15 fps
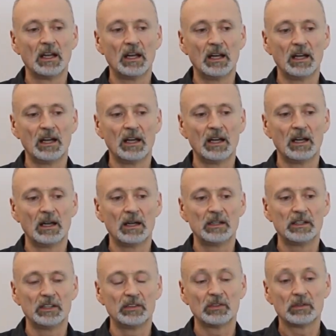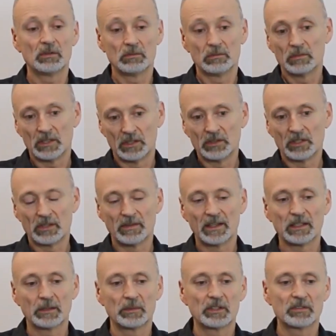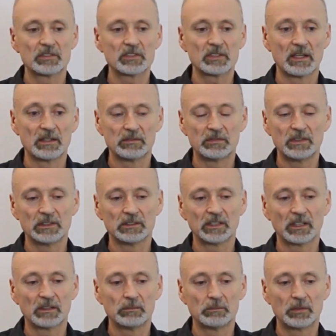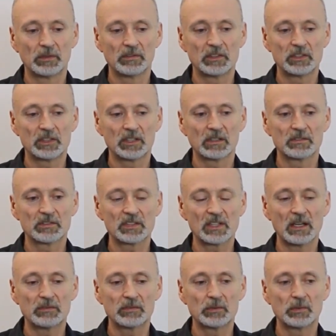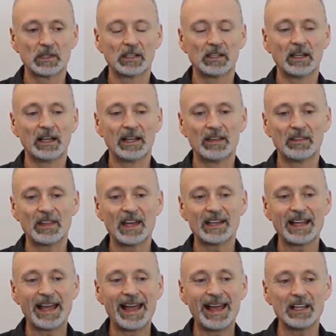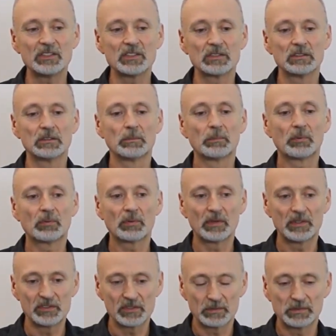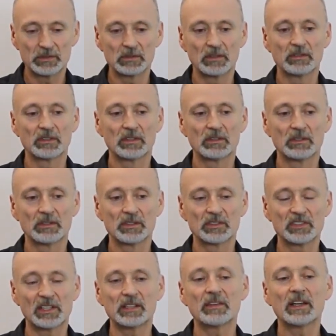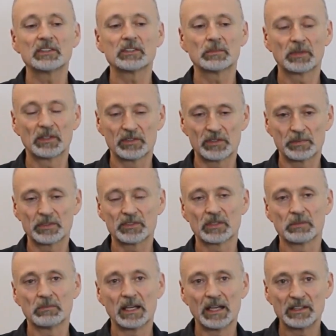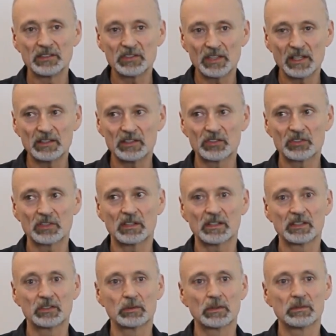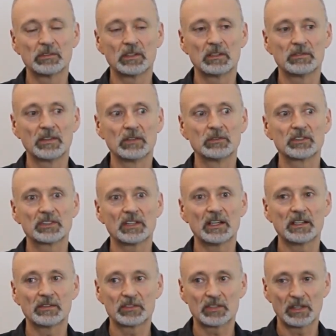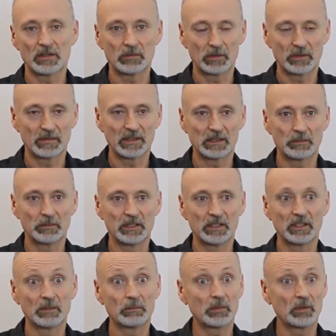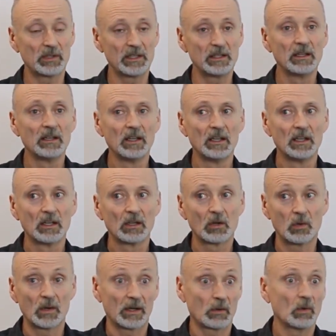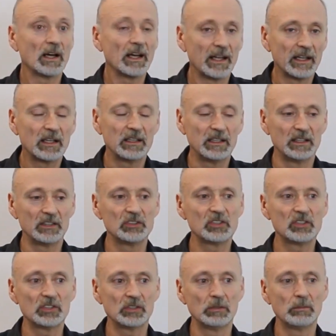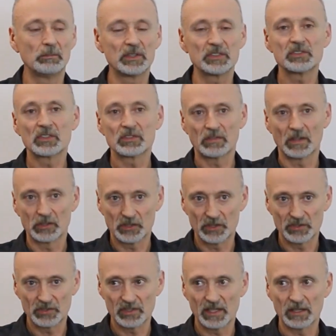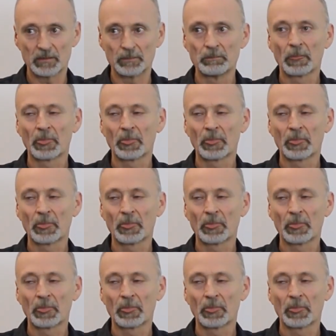uh, in, in the development of and fielding and provisioning of software. And that Agile principle, the set of Agile principles and mindset is starting to evolve outside of software development in a pretty quick way into business functions now.